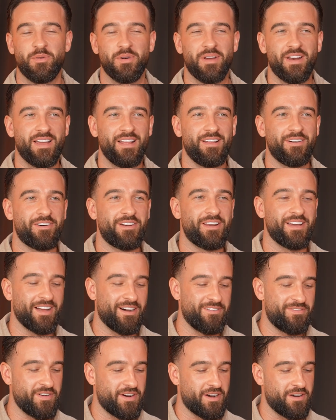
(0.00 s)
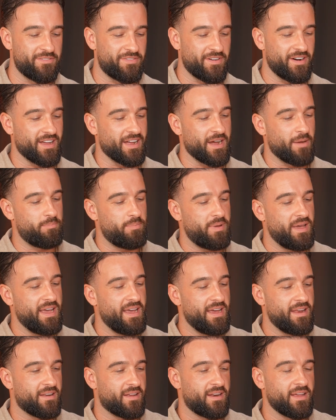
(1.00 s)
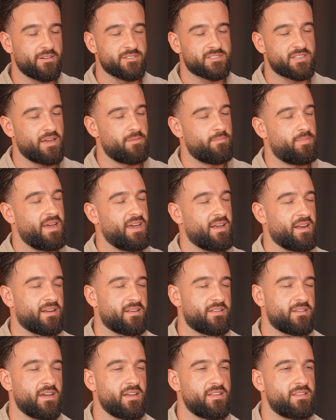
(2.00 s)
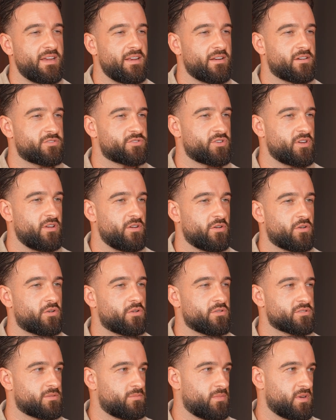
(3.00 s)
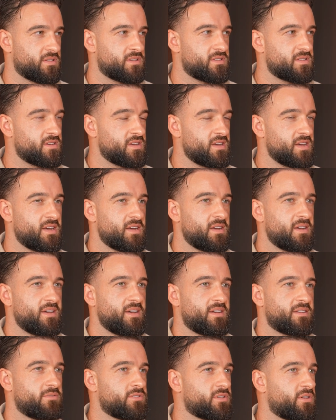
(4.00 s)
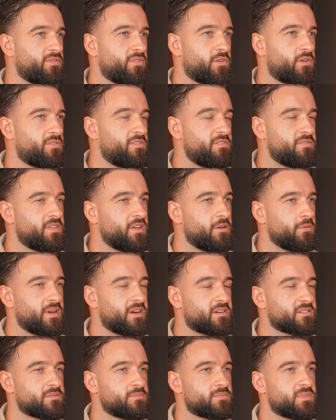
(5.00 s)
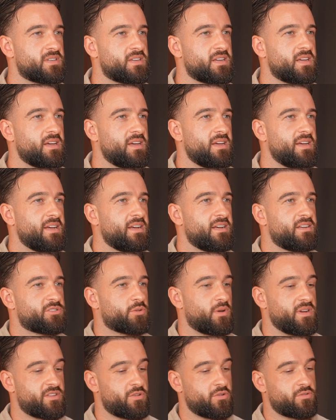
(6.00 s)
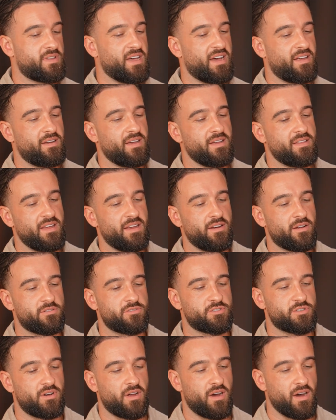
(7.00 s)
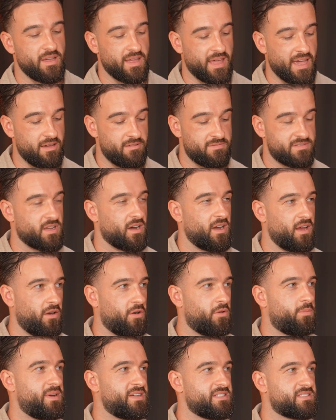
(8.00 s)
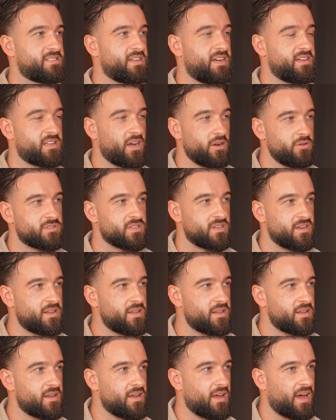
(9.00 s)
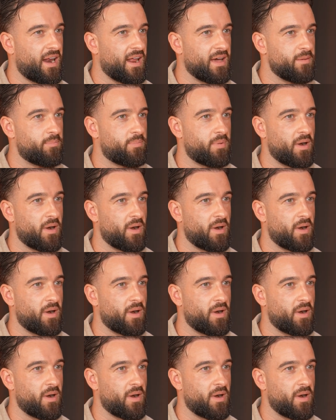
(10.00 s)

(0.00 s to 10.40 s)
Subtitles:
when I got fired on a Friday, I got paid. I think I was getting paid like €1,900 a month. It was like $450 a week or something. So I took that 1,900. I gave Ty Lopez 1,000, and I